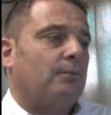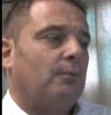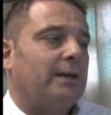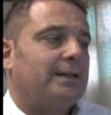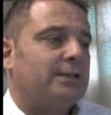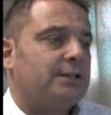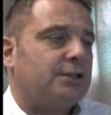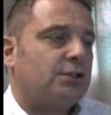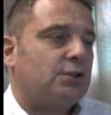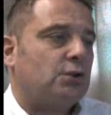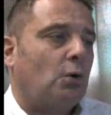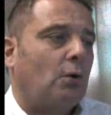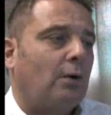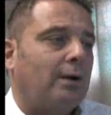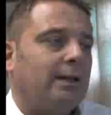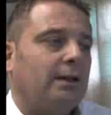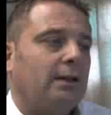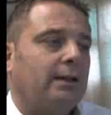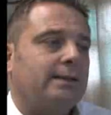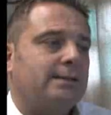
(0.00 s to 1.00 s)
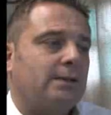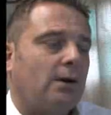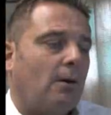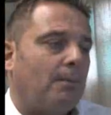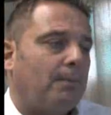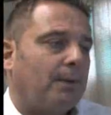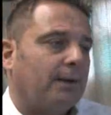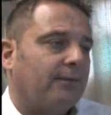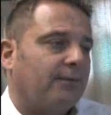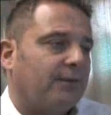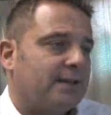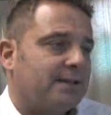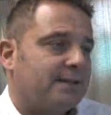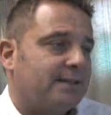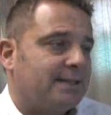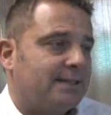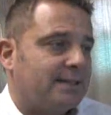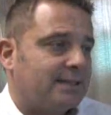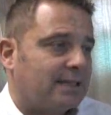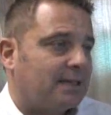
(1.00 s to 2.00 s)
We just saw a little example of this.
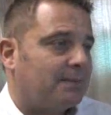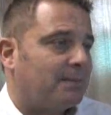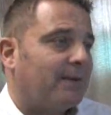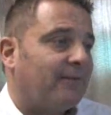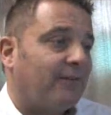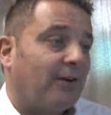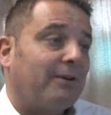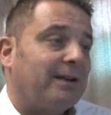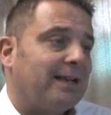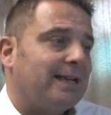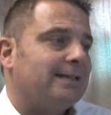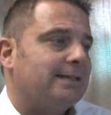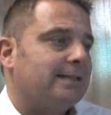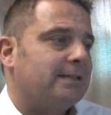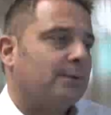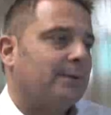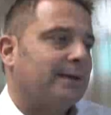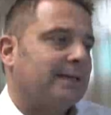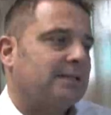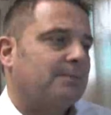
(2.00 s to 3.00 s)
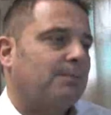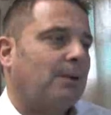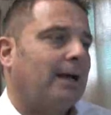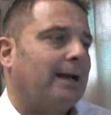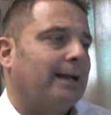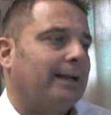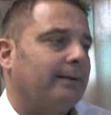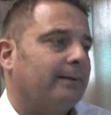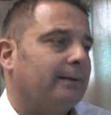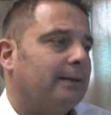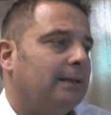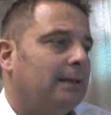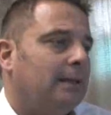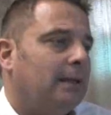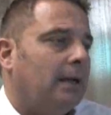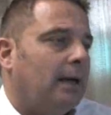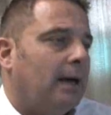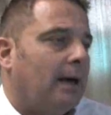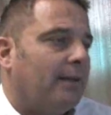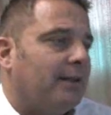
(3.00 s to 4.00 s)
This is going to be very easy to explain.
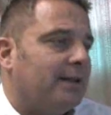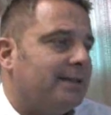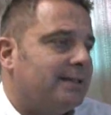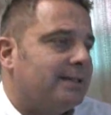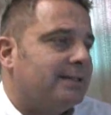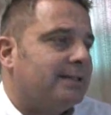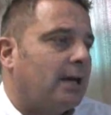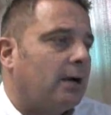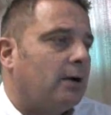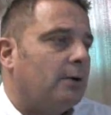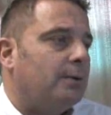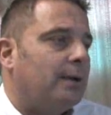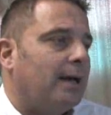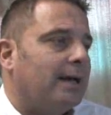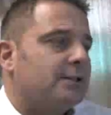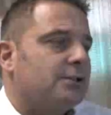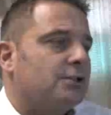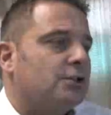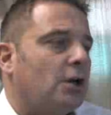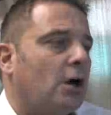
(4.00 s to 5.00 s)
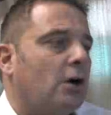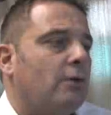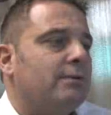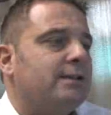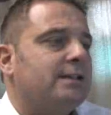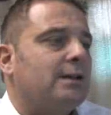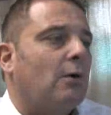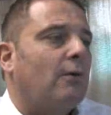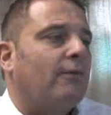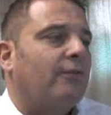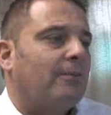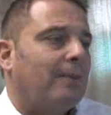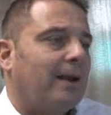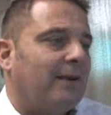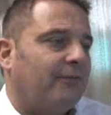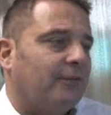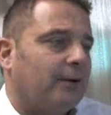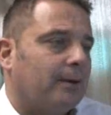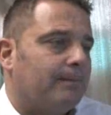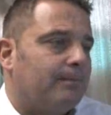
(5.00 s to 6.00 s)
This is known as no result from
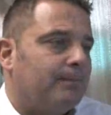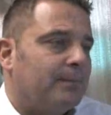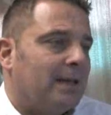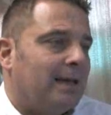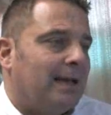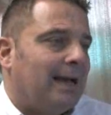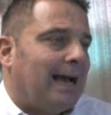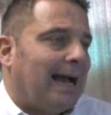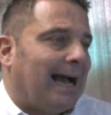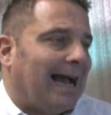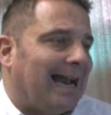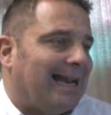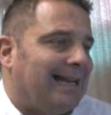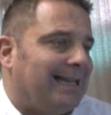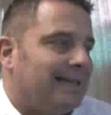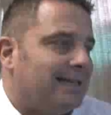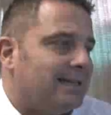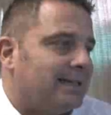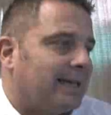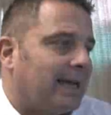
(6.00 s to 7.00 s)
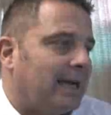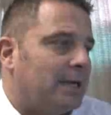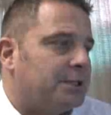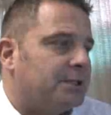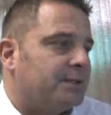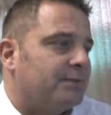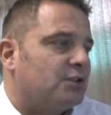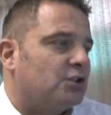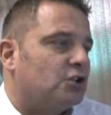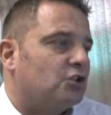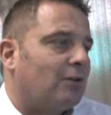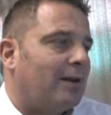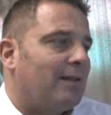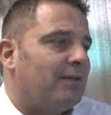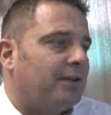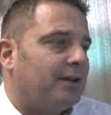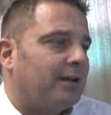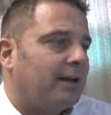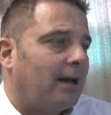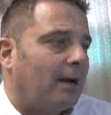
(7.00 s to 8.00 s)
effort. Any indication of
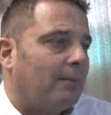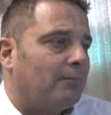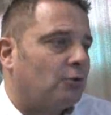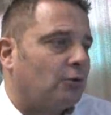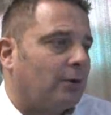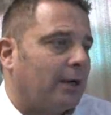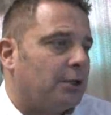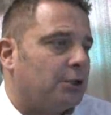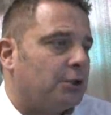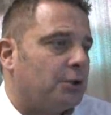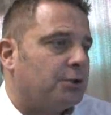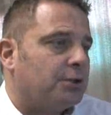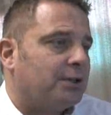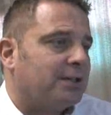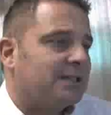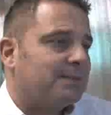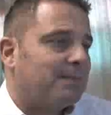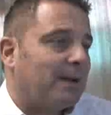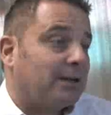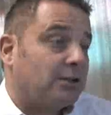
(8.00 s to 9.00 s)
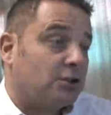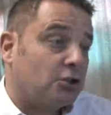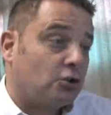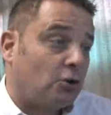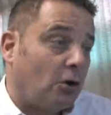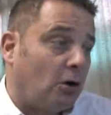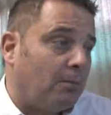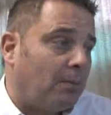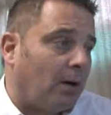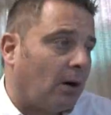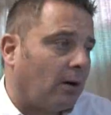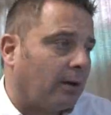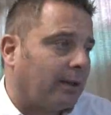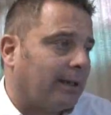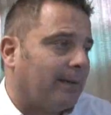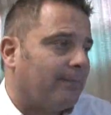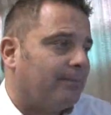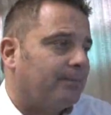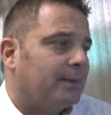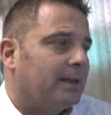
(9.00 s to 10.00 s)
strength in an uptrend, you should expect a strong
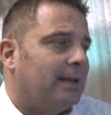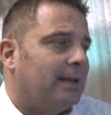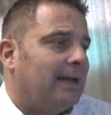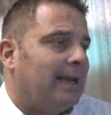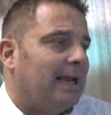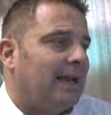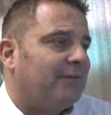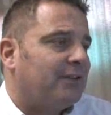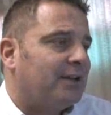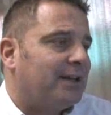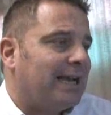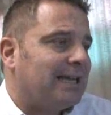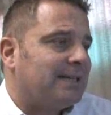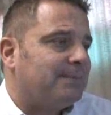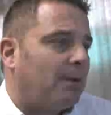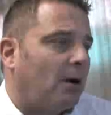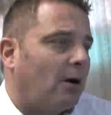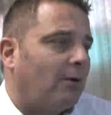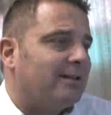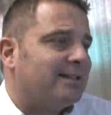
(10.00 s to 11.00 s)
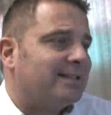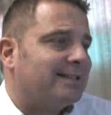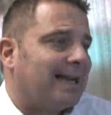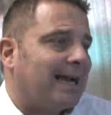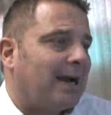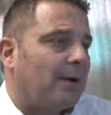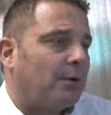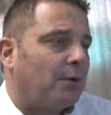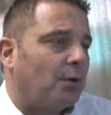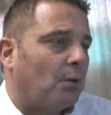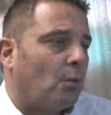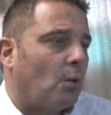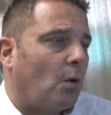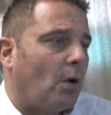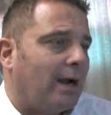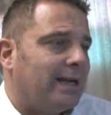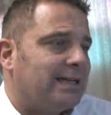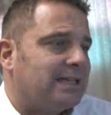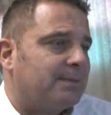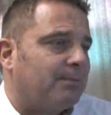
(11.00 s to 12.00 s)
market. If the next bar is down on a
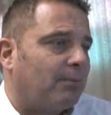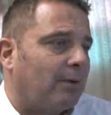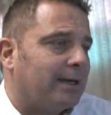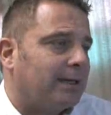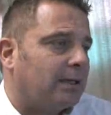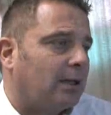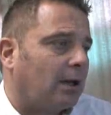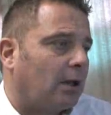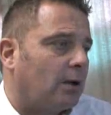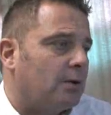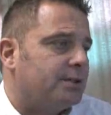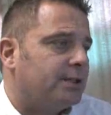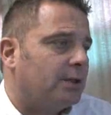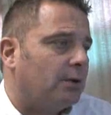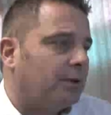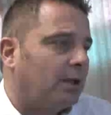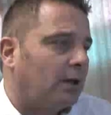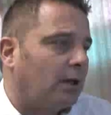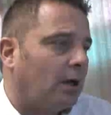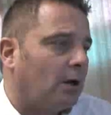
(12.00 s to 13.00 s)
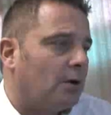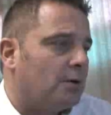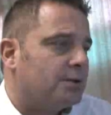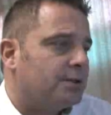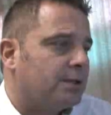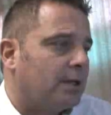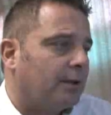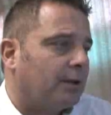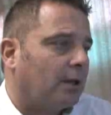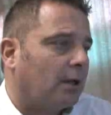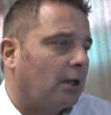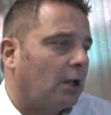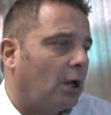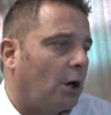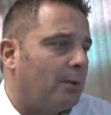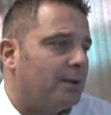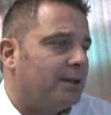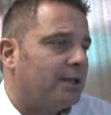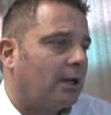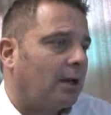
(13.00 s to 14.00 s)
wide spread closing on the lows and the
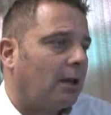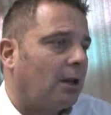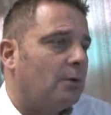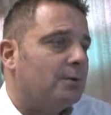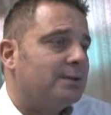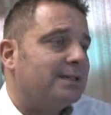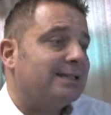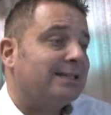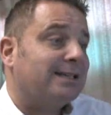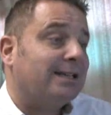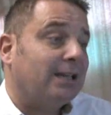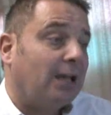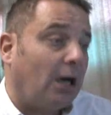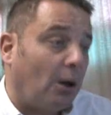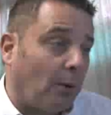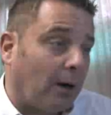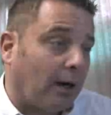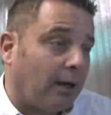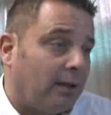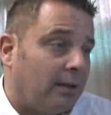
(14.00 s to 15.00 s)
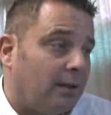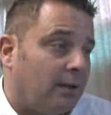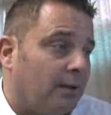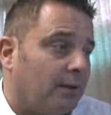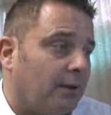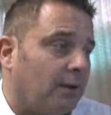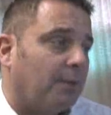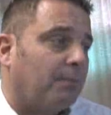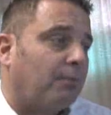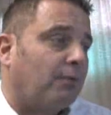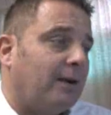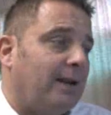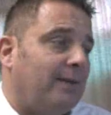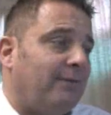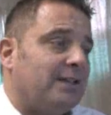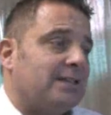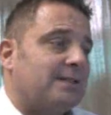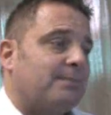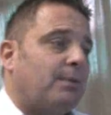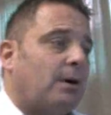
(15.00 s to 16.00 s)
low and the close is lower than the
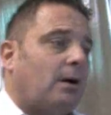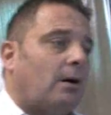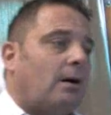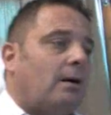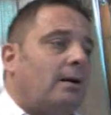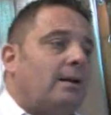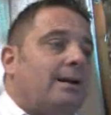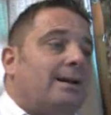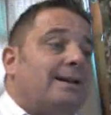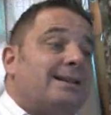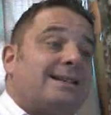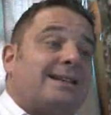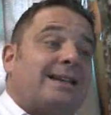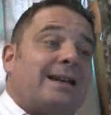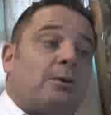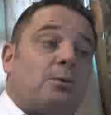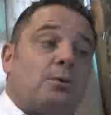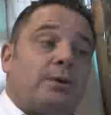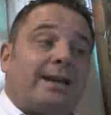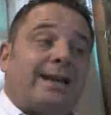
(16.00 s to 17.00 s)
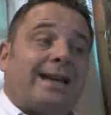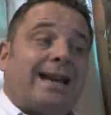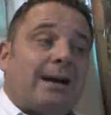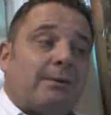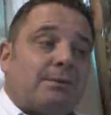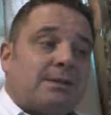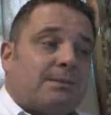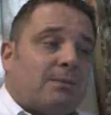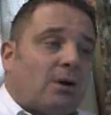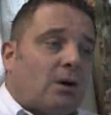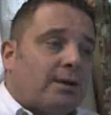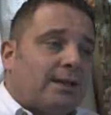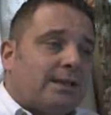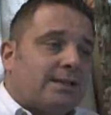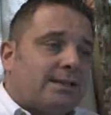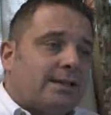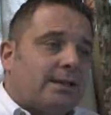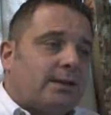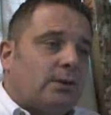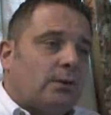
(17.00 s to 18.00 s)
previous bar, it's called a countermanding
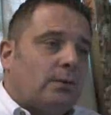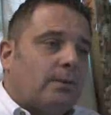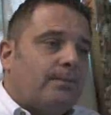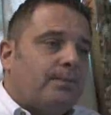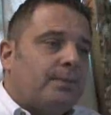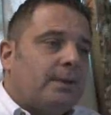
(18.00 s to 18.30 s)
signal.